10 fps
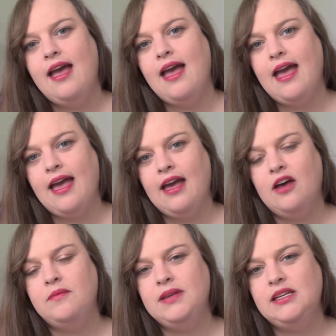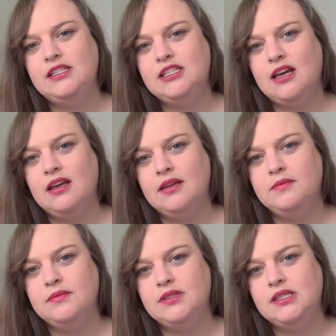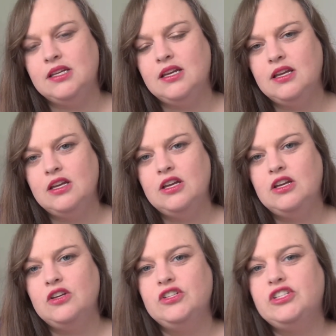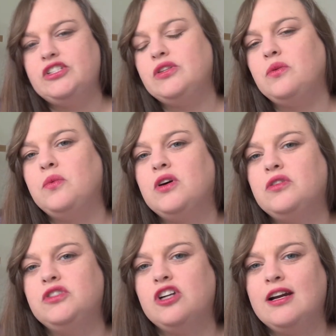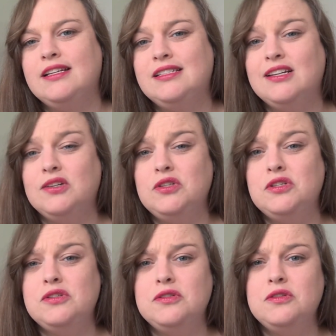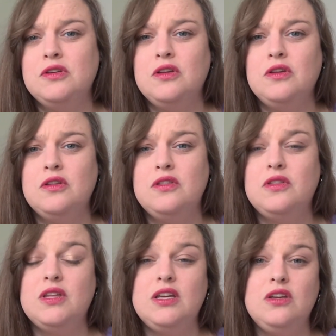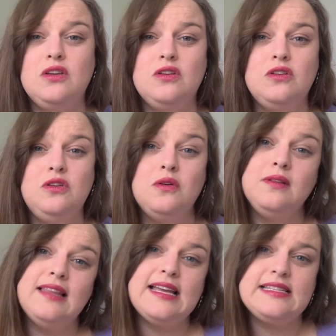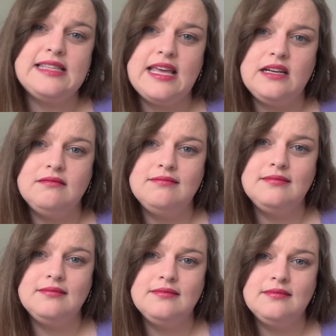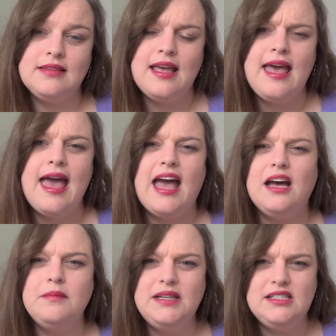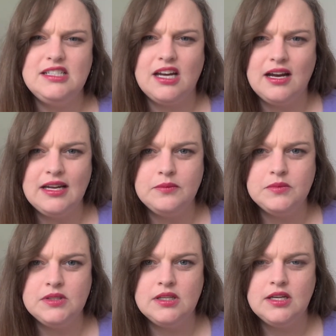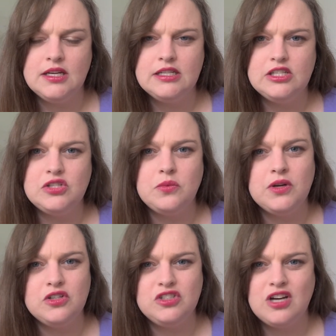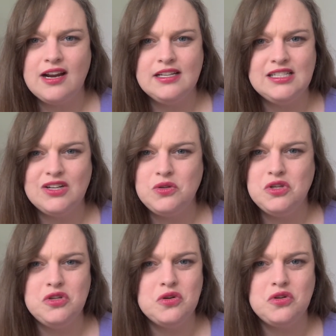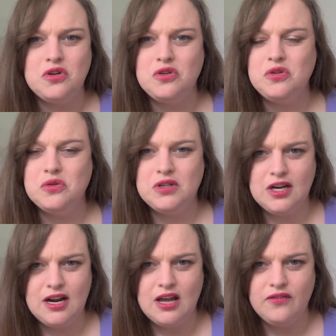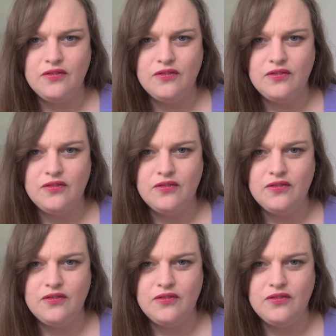How many times does the world try to tell you that you're less than? How many times does the world try to tell you you're not good enough?